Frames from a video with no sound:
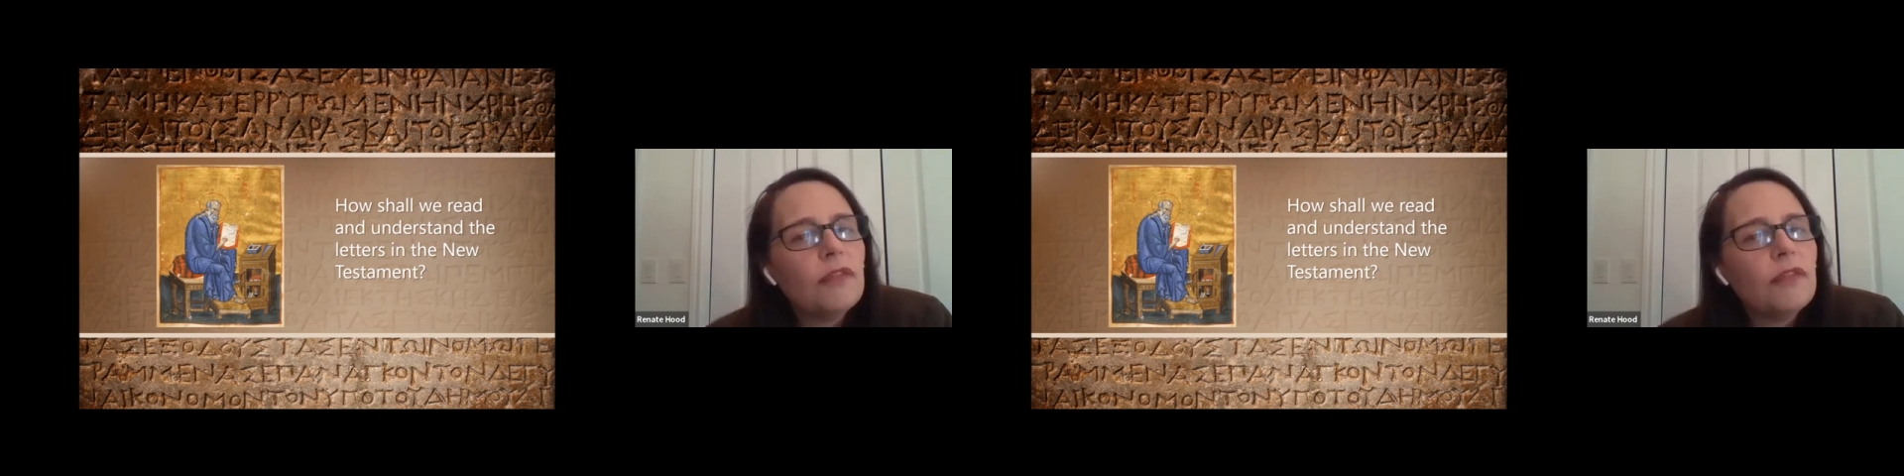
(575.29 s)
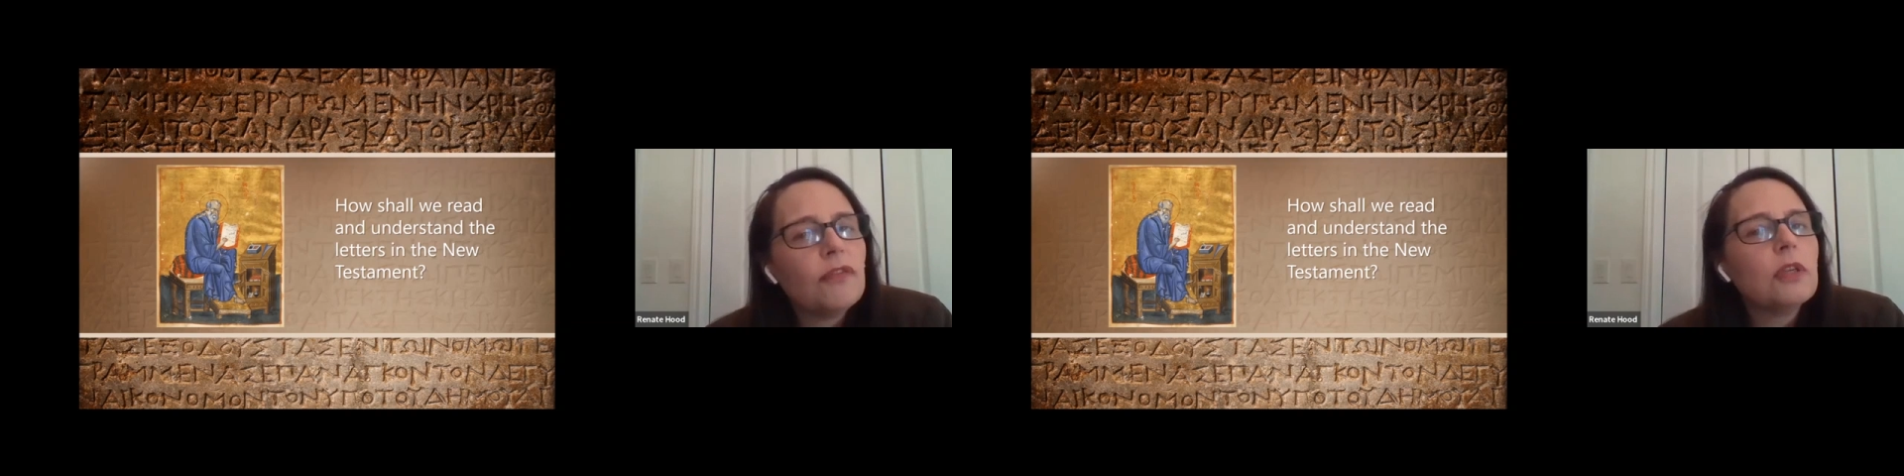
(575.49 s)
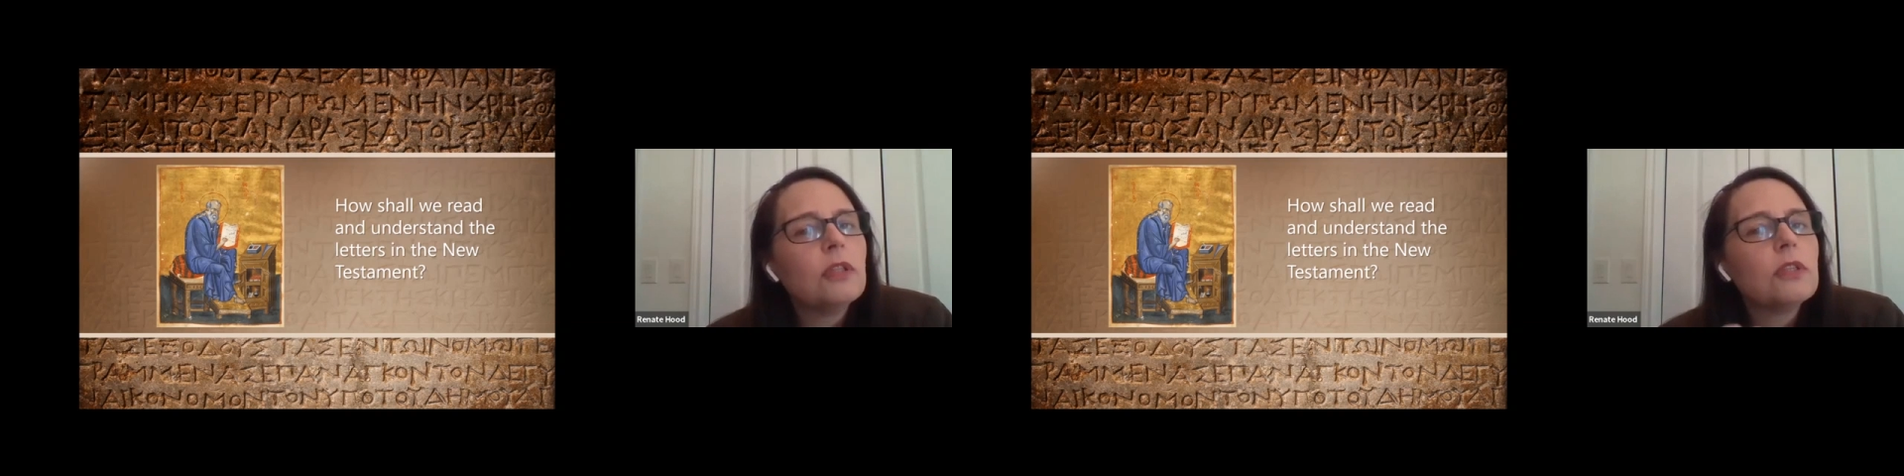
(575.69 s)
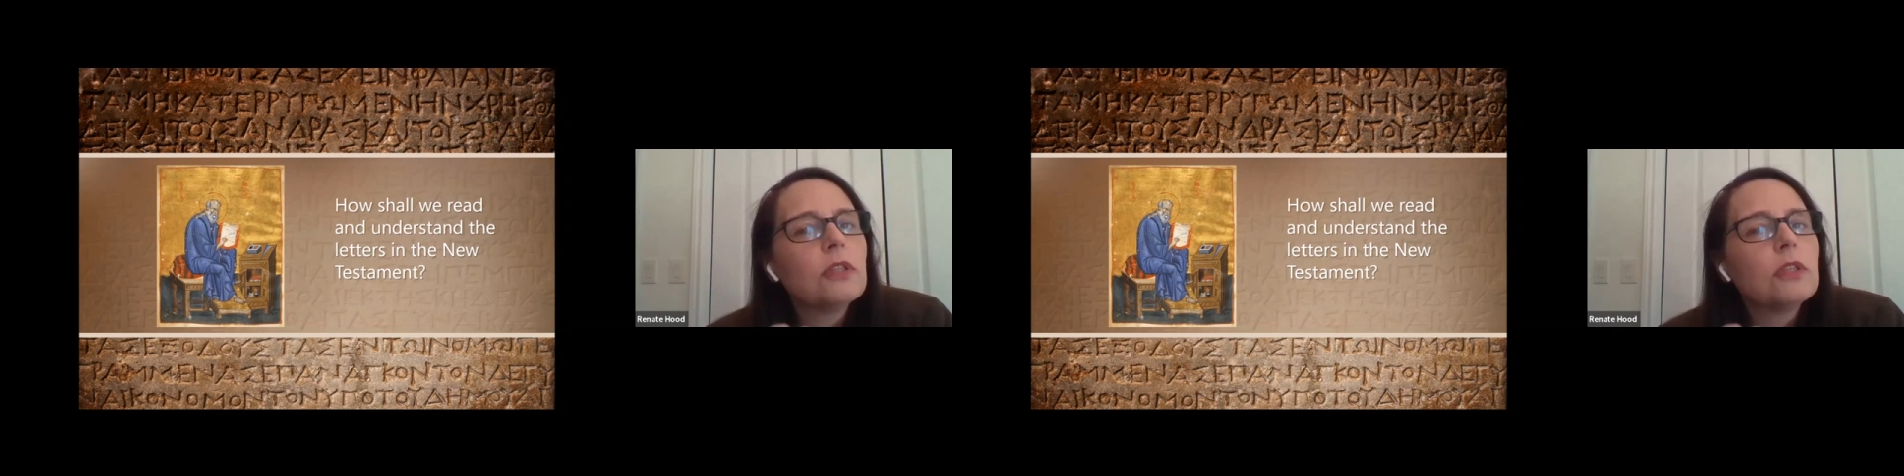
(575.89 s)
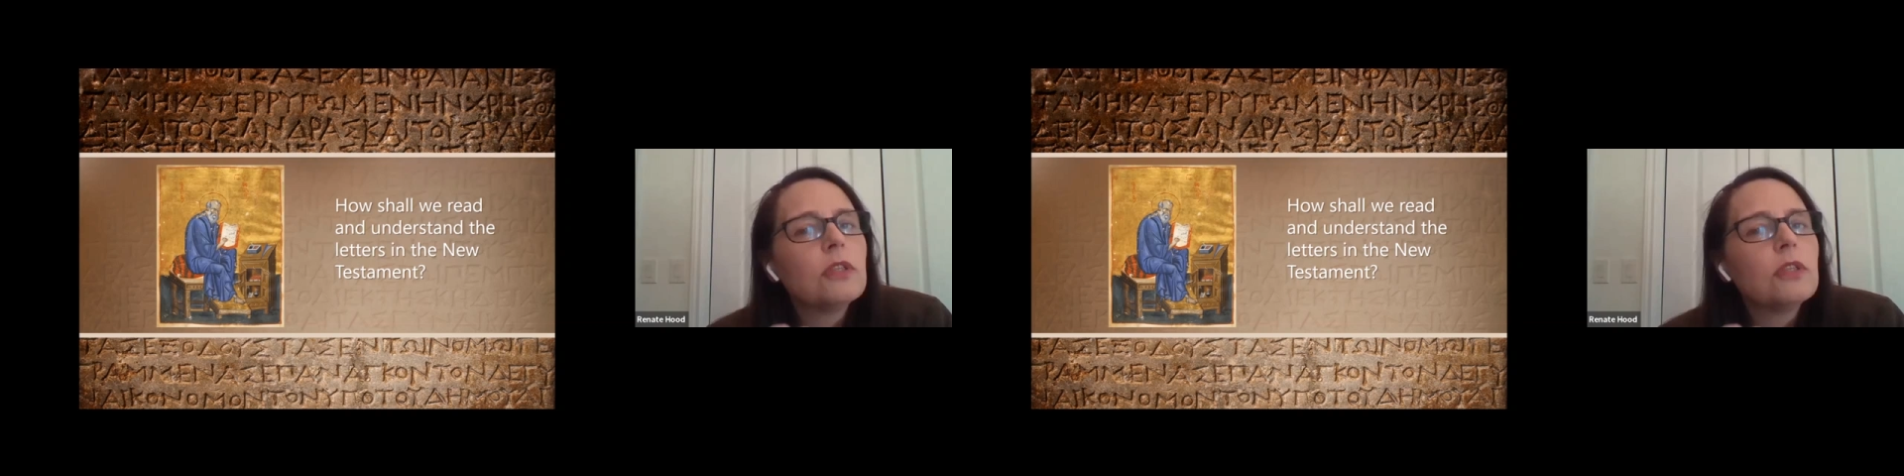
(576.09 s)

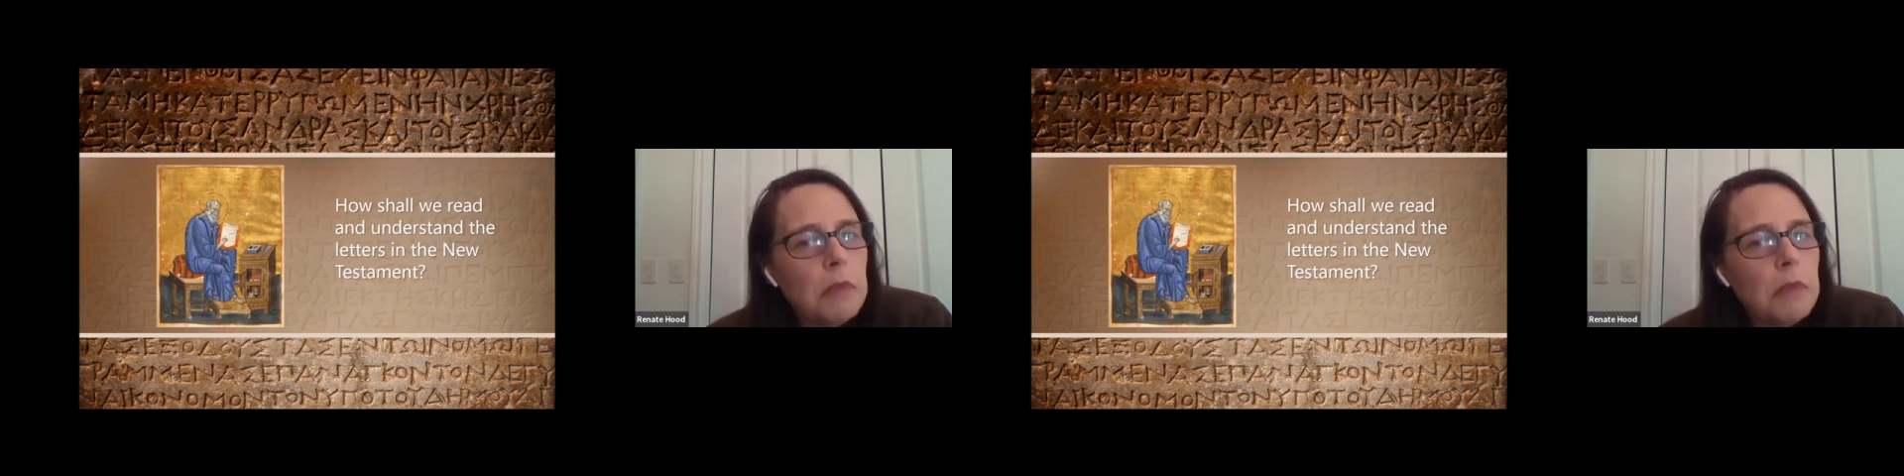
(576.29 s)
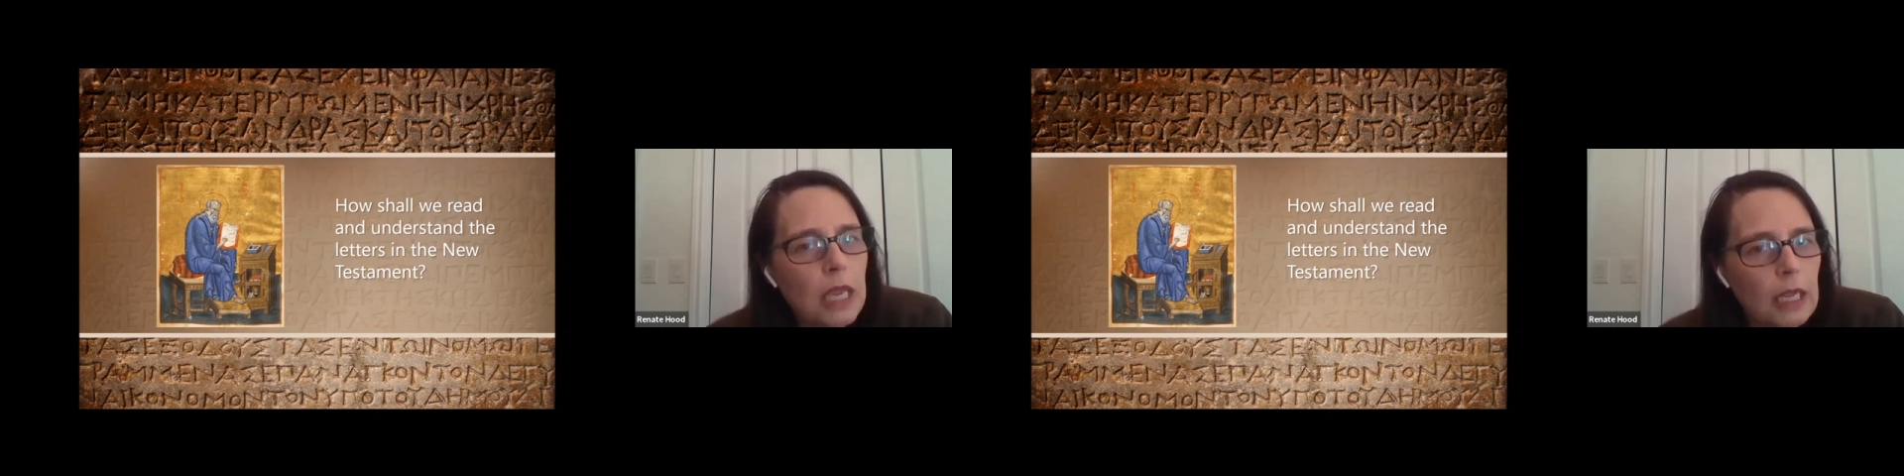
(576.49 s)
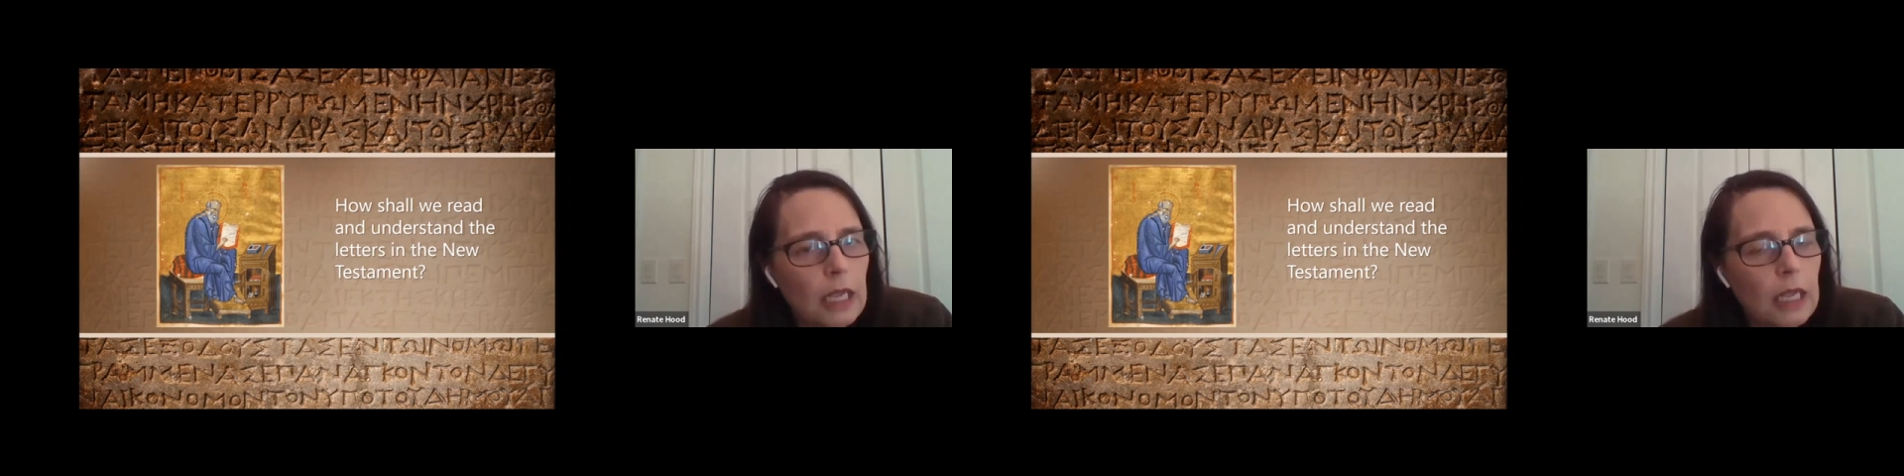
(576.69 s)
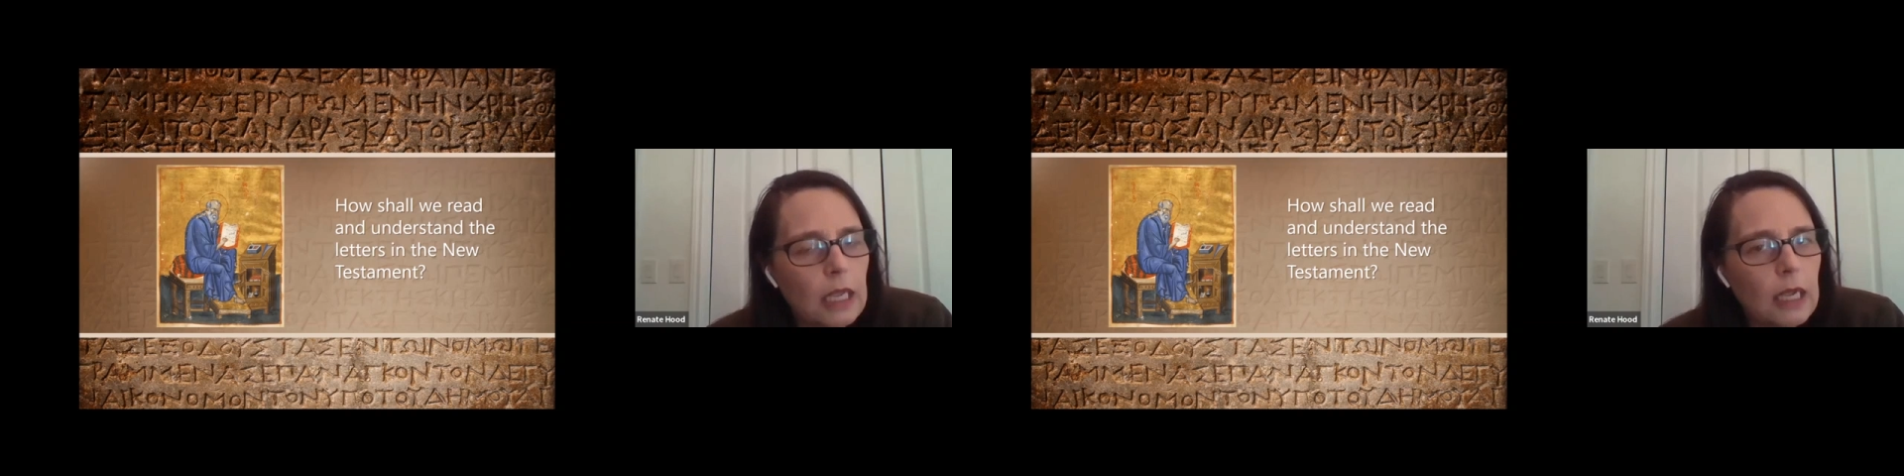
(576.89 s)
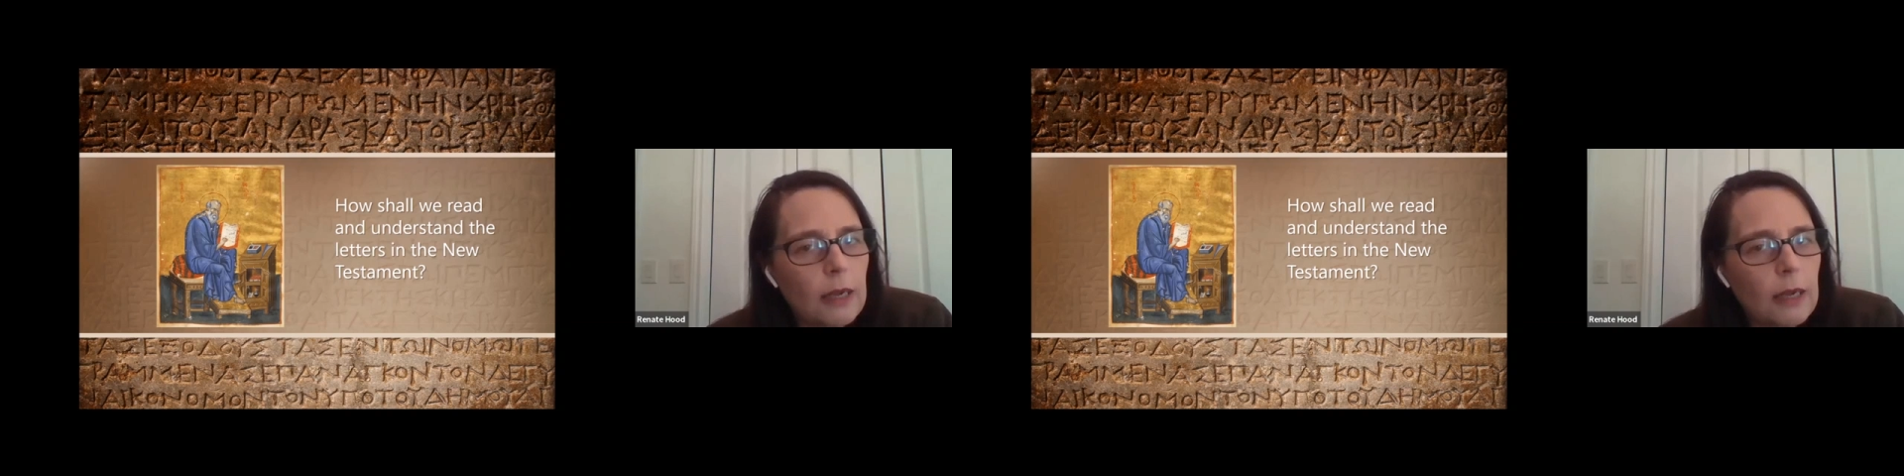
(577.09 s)
different
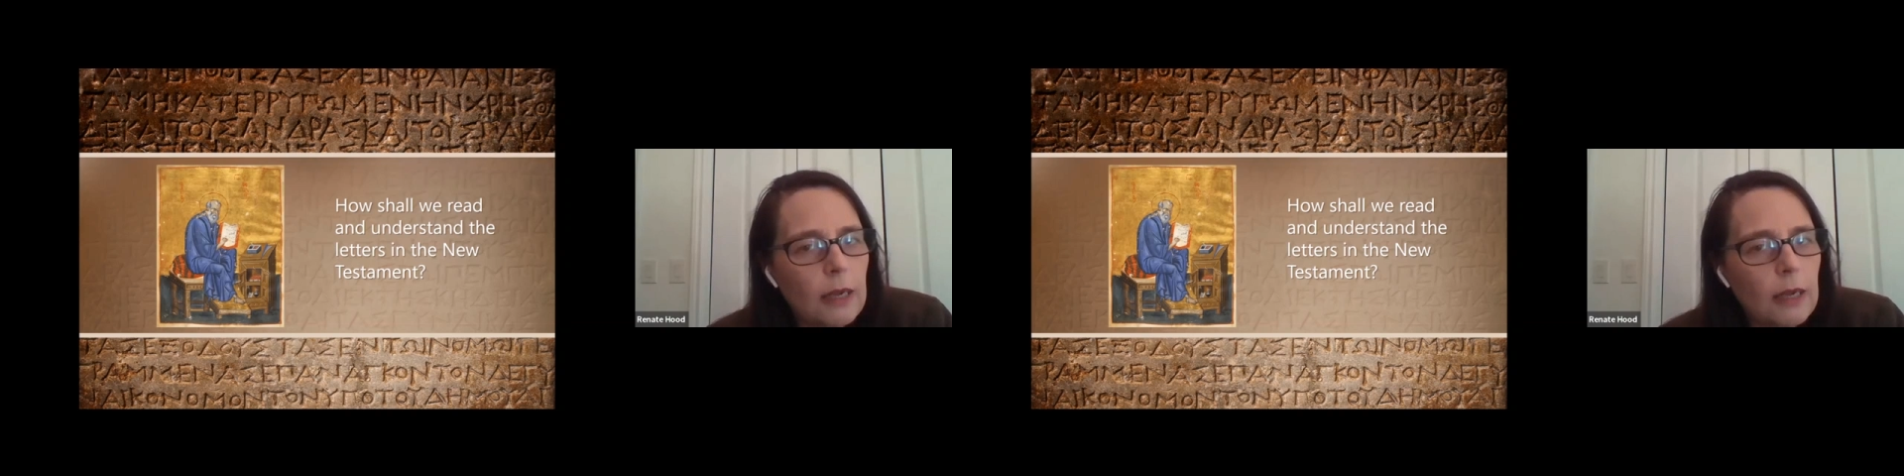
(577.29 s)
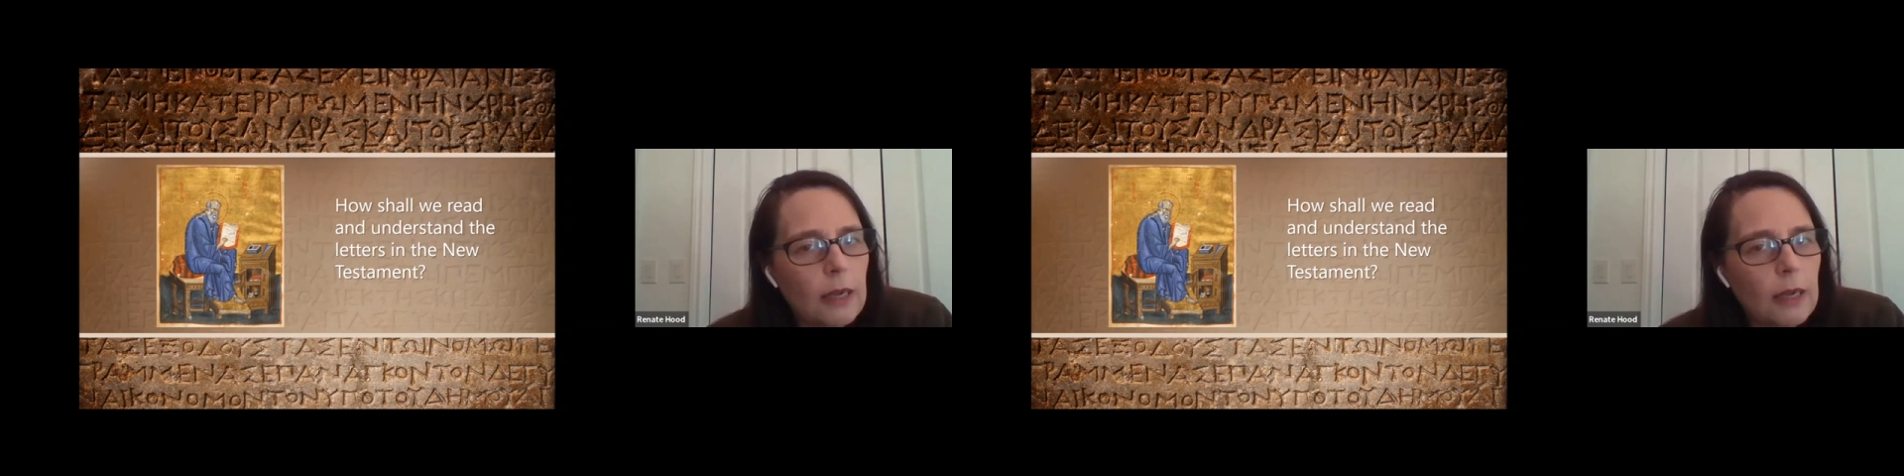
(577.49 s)
meaning